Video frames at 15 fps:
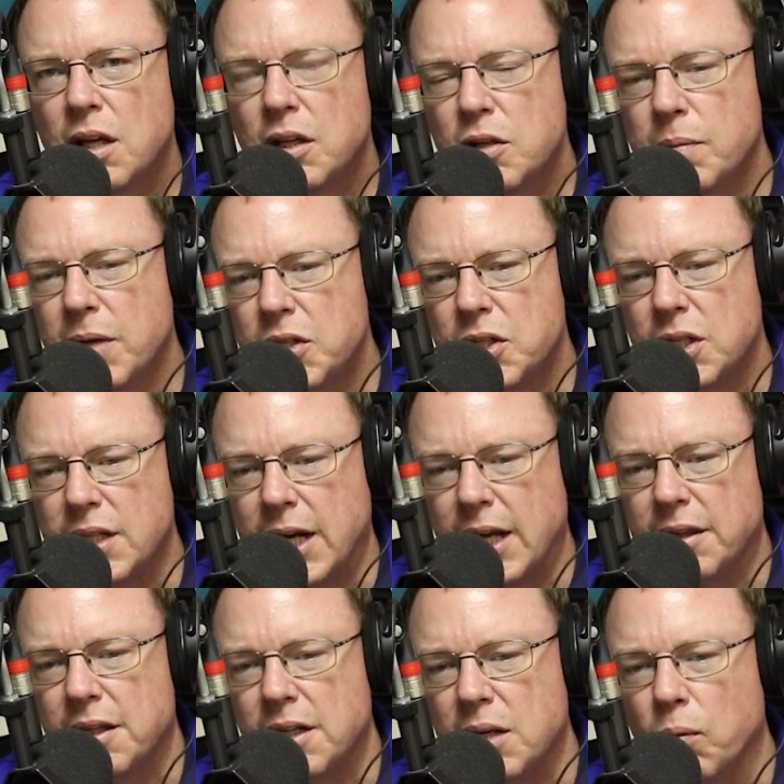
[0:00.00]
You mentioned
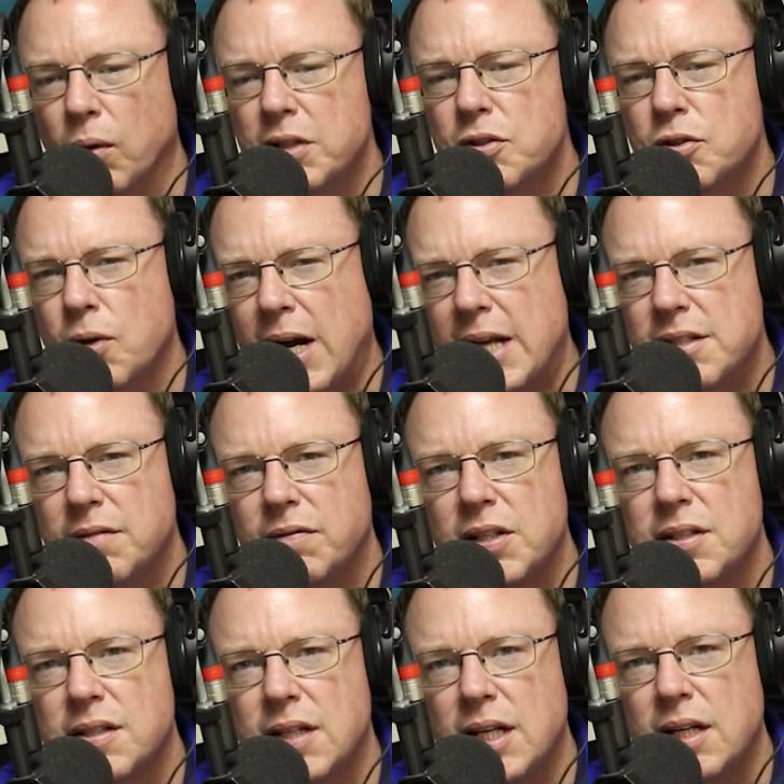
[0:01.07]
Anthony. What strides have you
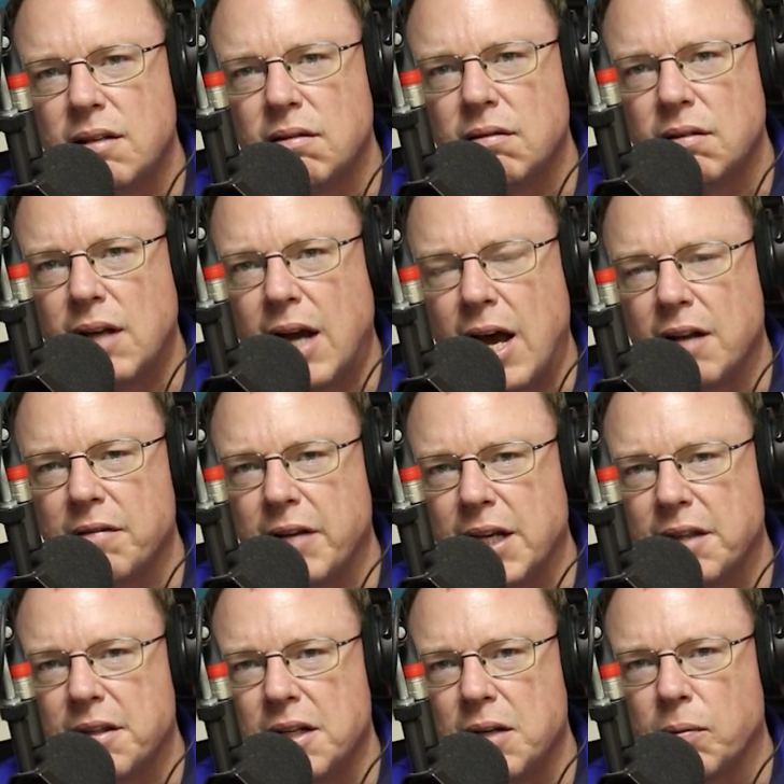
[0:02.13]
seen out of
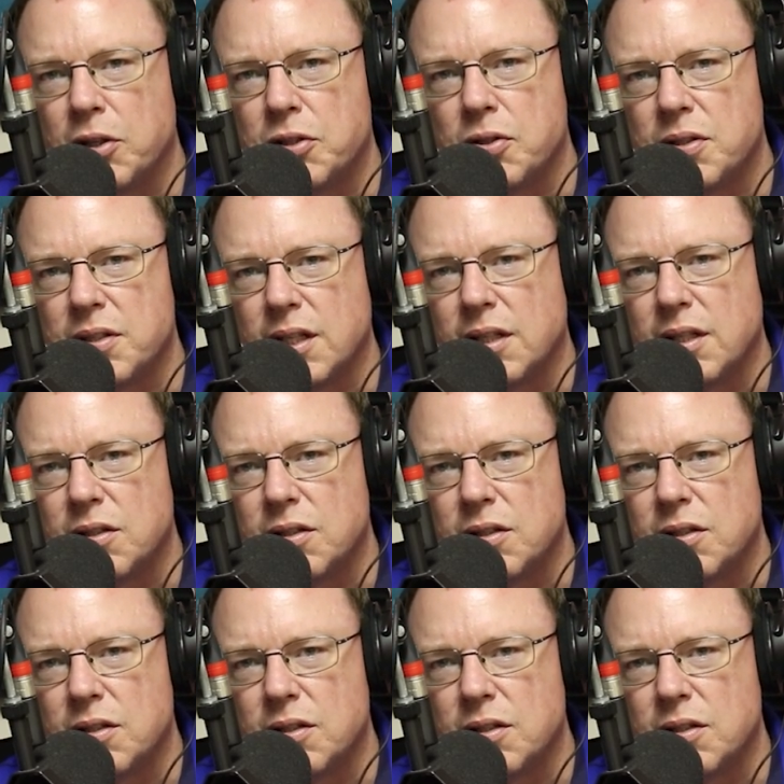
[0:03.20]
Anthony Richardson